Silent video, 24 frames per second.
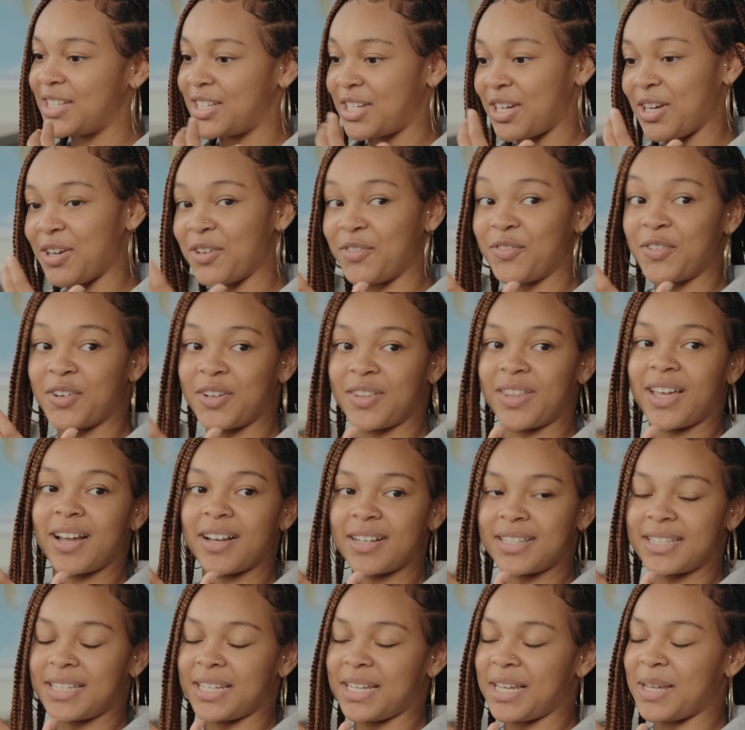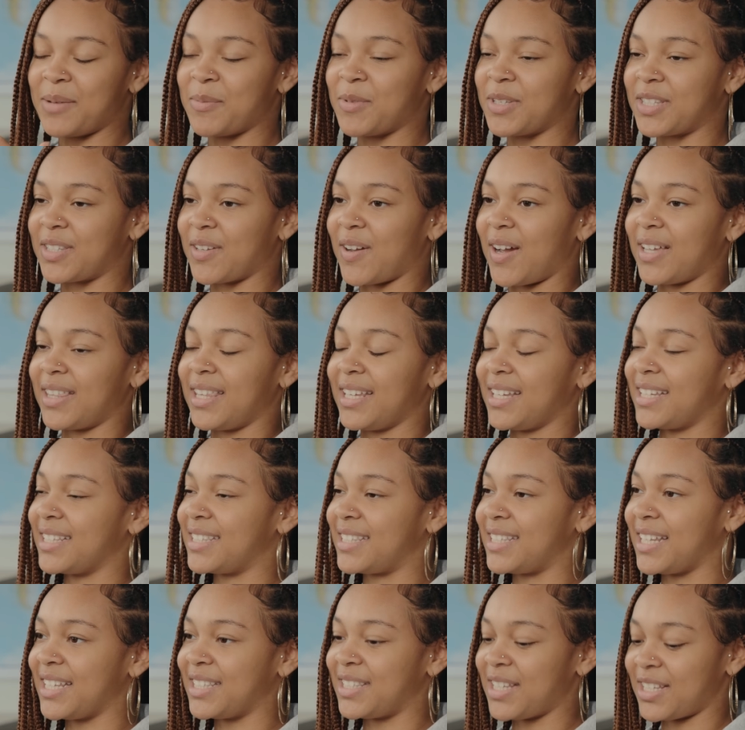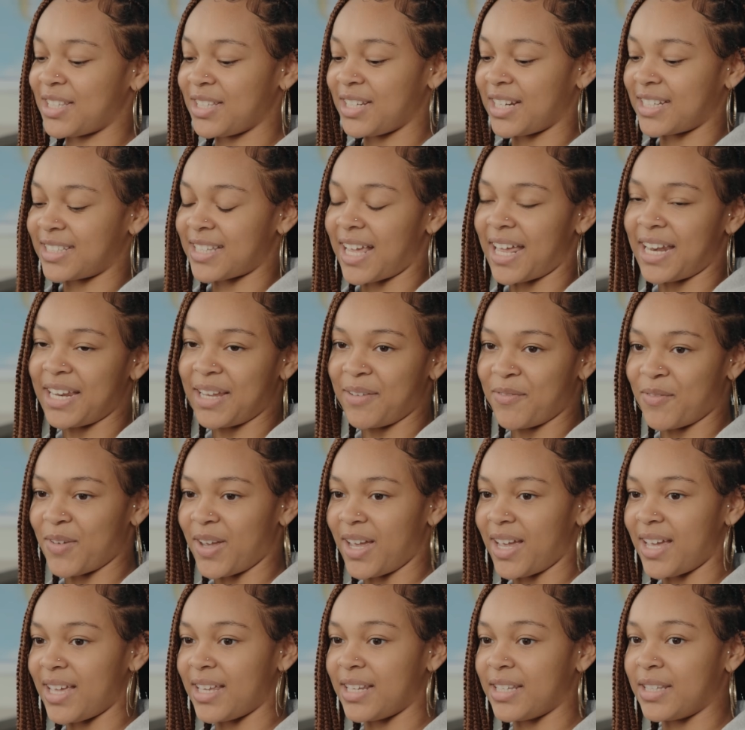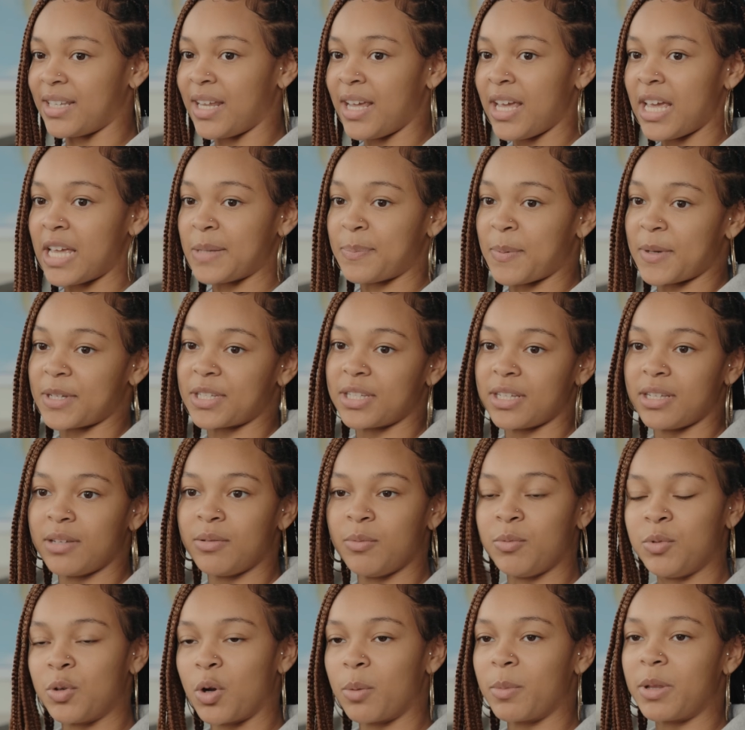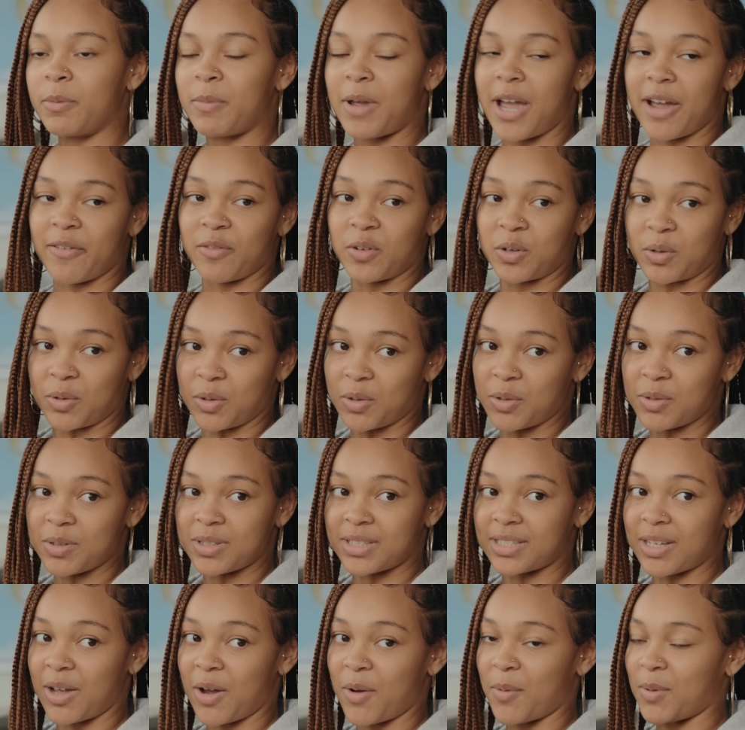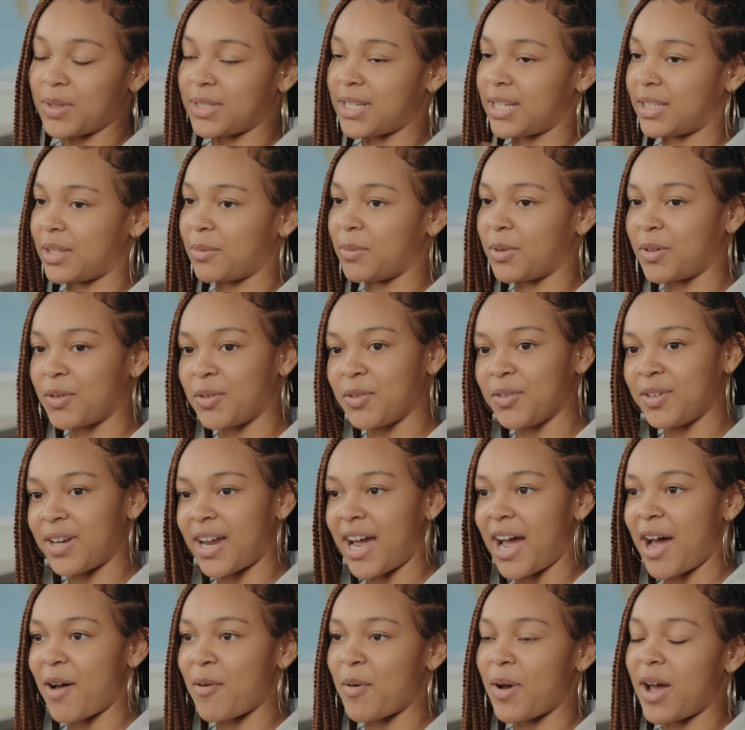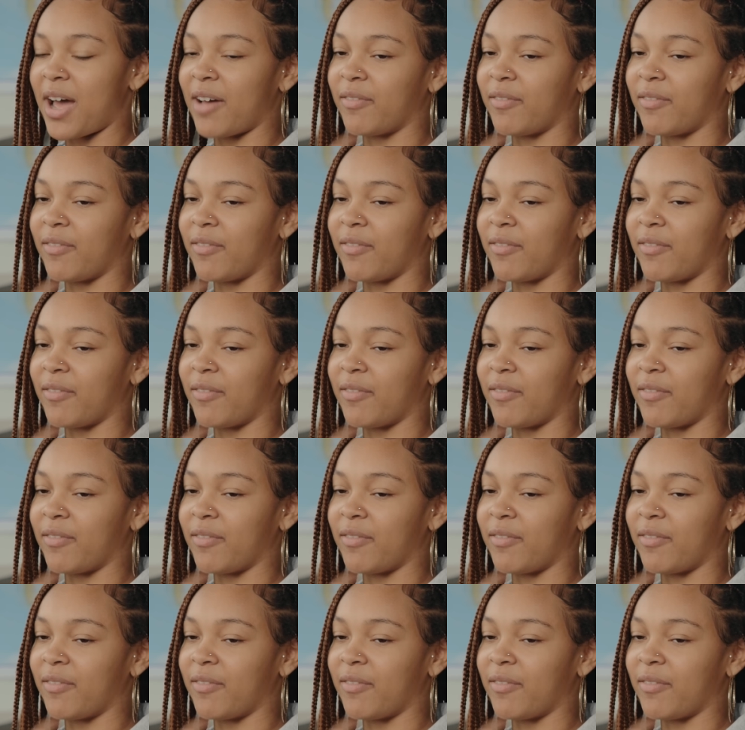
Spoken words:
cheer for their team. And so I think it's such an exciting event. And especially normally we have recruits, so we'll take the recruit out. Yeah.